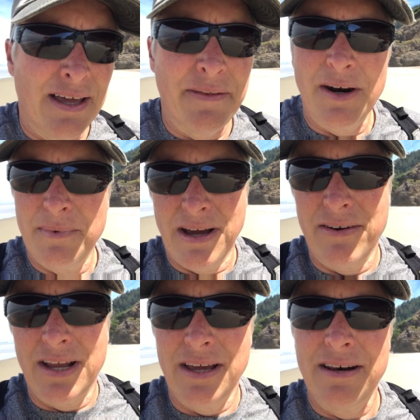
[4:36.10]
And then I'm
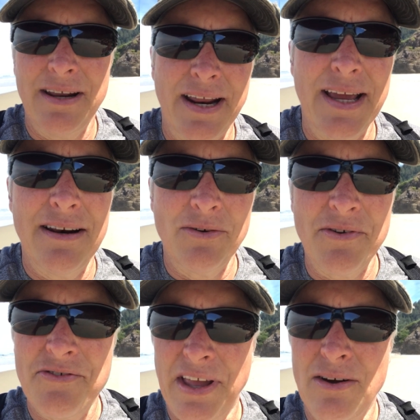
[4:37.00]
down again and I get into
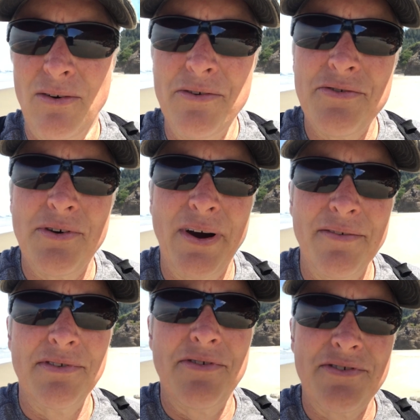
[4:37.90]
a cycle. So I
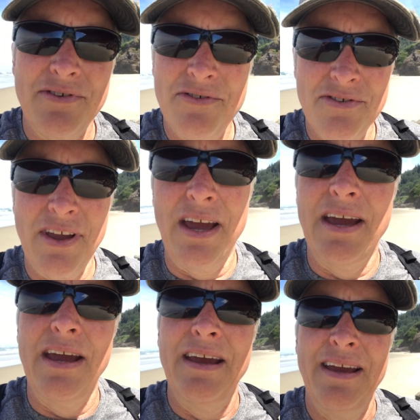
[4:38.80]
have to just
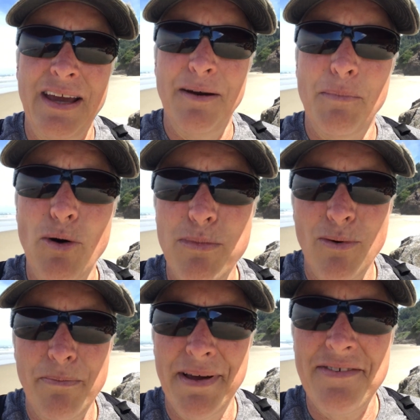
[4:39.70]
stay
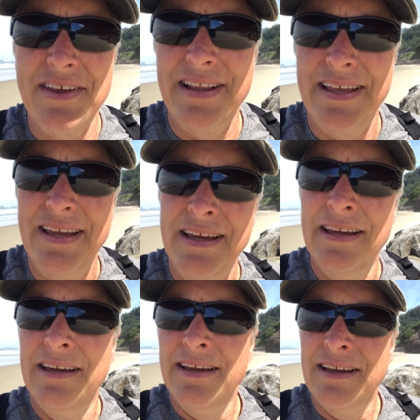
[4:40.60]
immobile basically
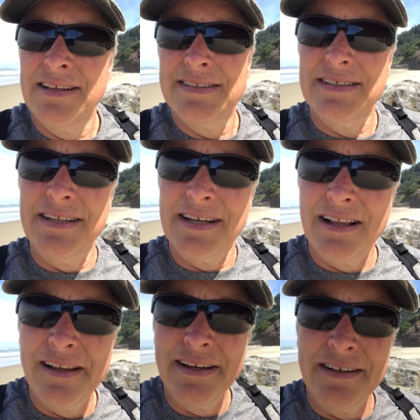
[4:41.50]
till it
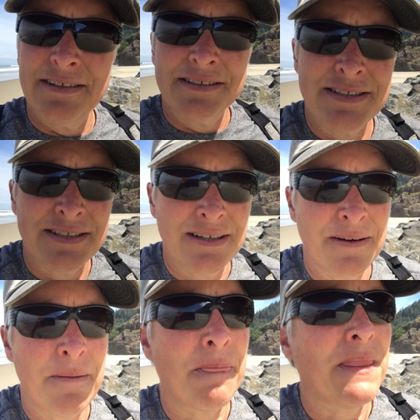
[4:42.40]
clears.
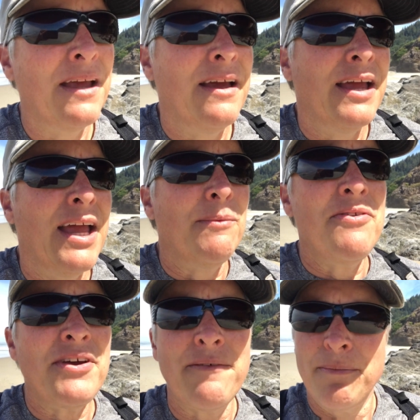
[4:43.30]
And
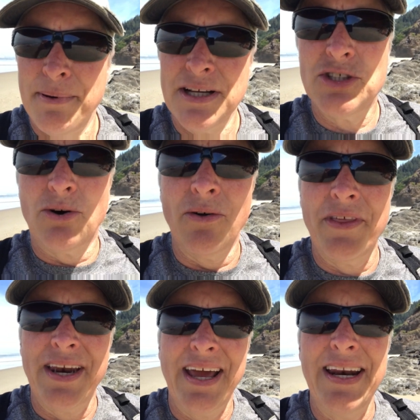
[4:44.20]
once I have a big jolt,
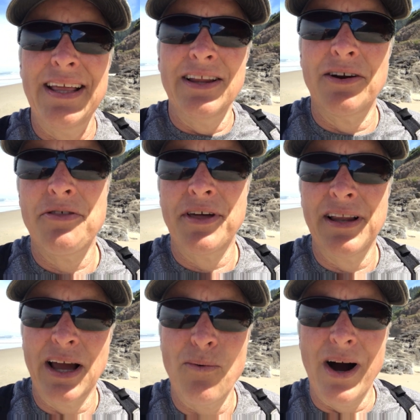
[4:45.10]
then any little thing
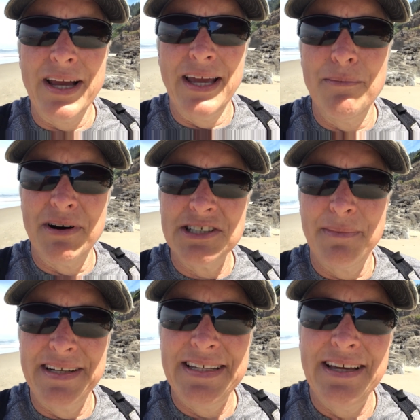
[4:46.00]
like walking,
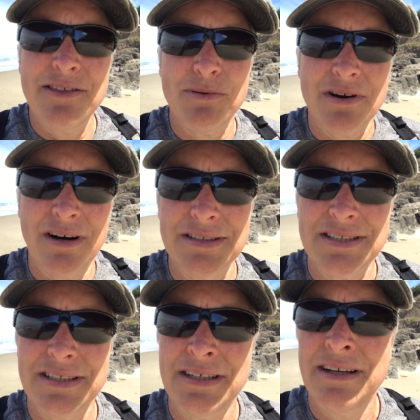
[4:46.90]
brushing my teeth will
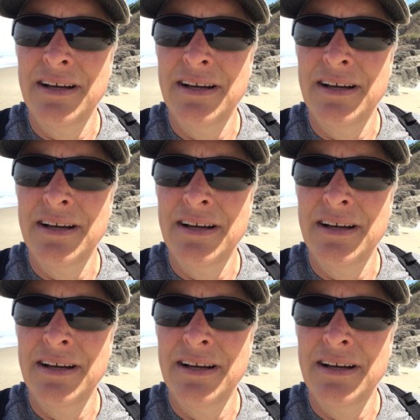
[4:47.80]
cause it.